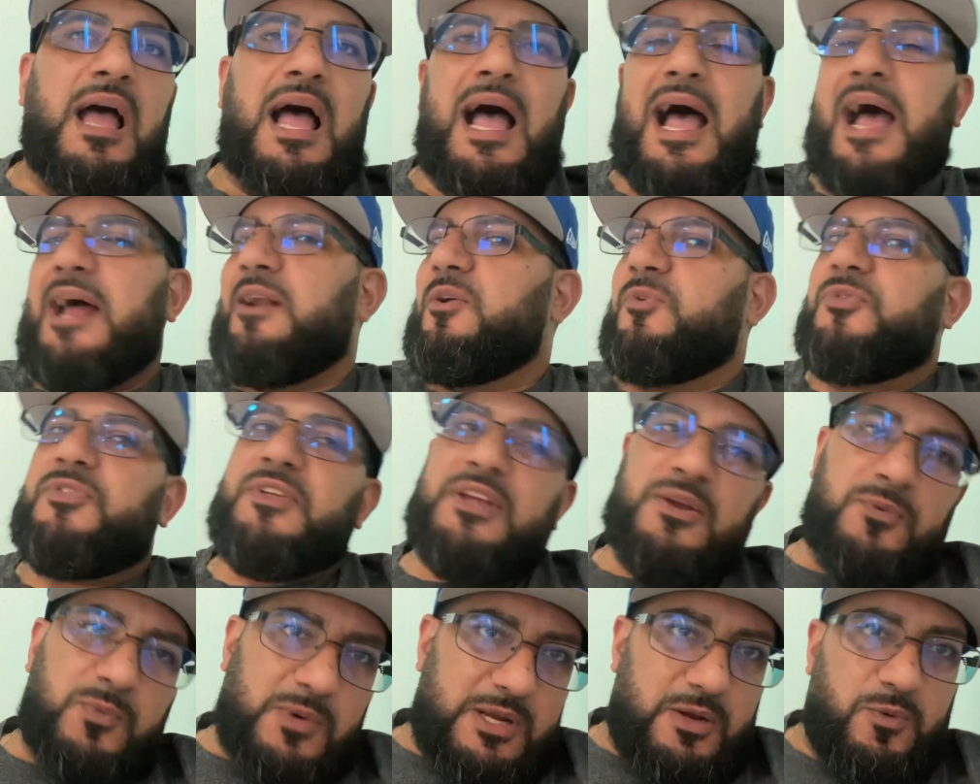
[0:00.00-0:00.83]
I don't
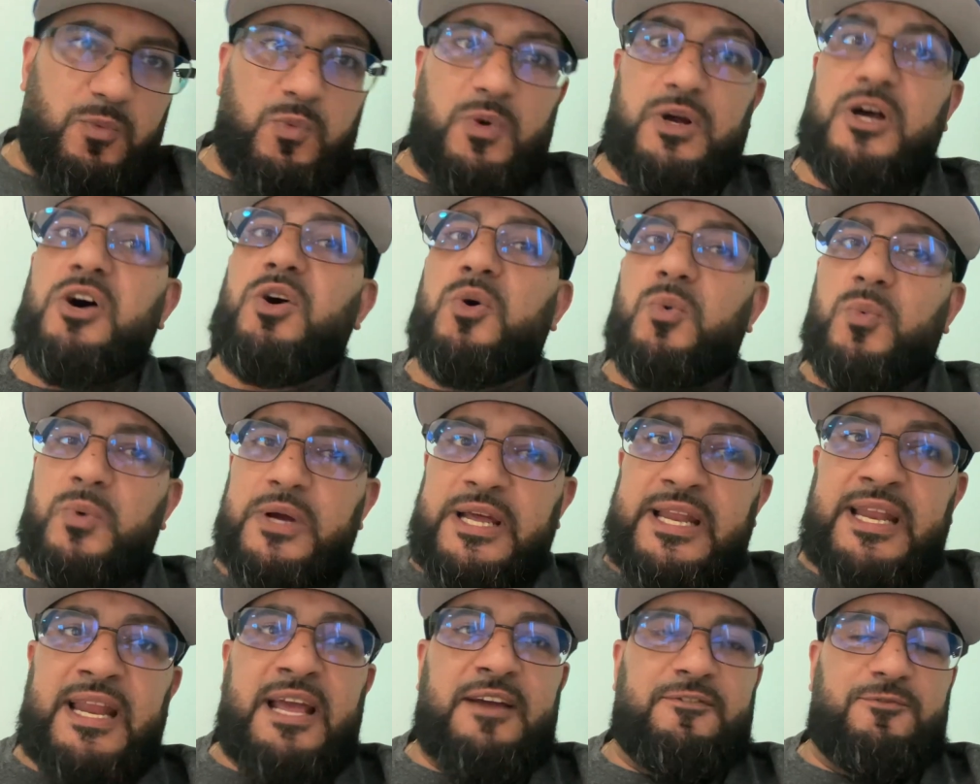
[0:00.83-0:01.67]
think we will
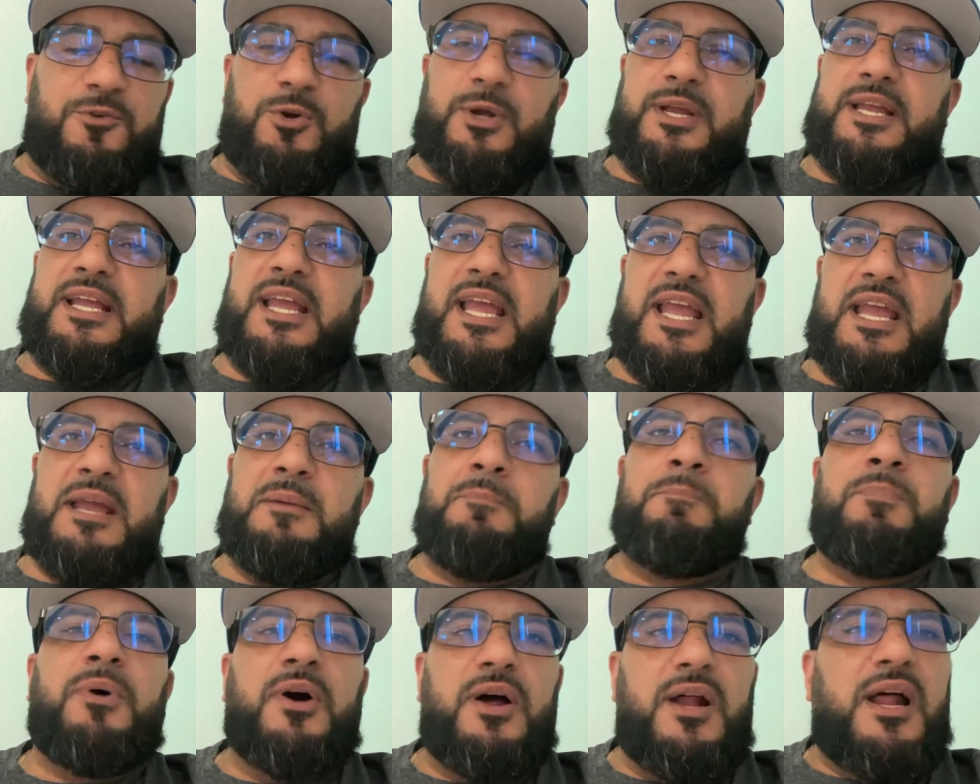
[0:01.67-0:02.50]
win every game,
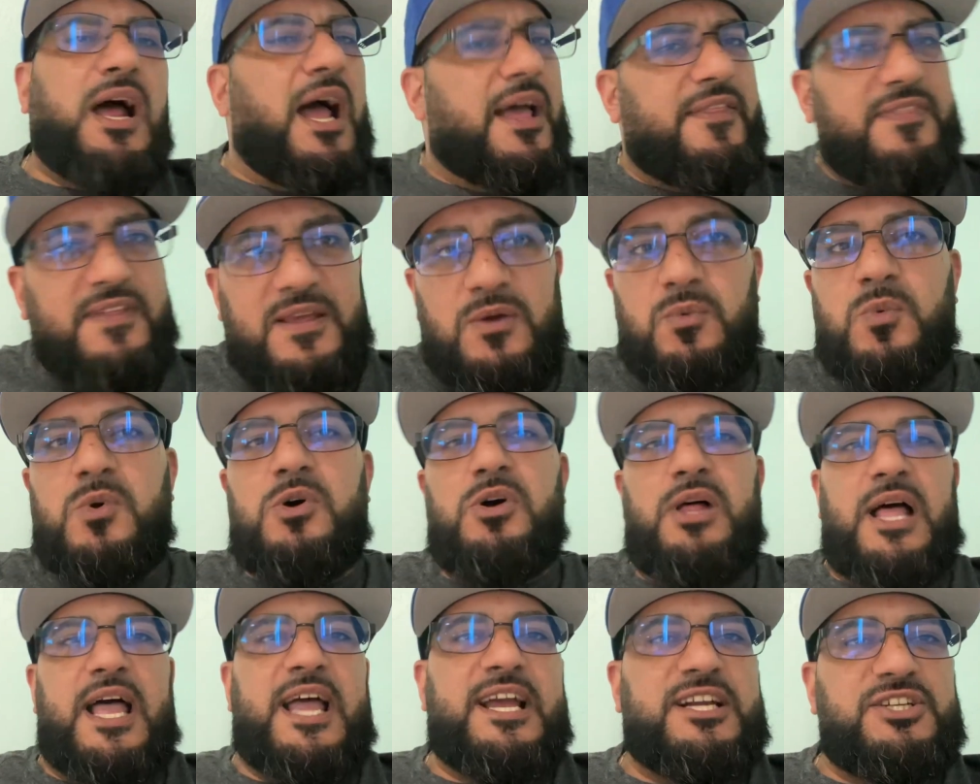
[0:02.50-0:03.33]
but I think
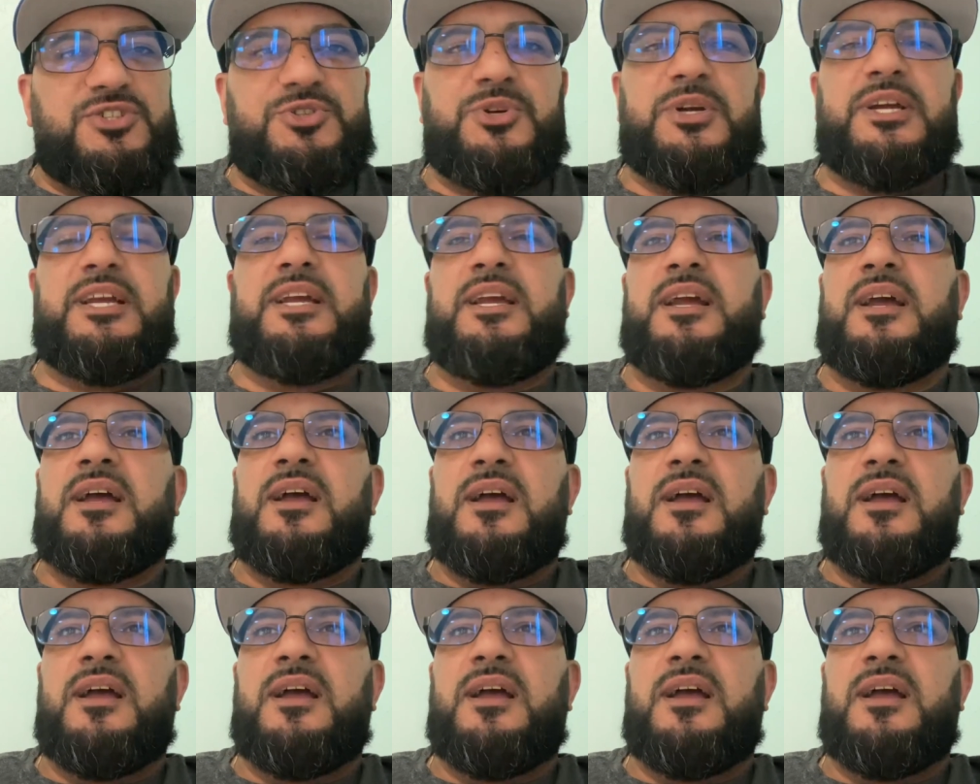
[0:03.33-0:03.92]
we'll actually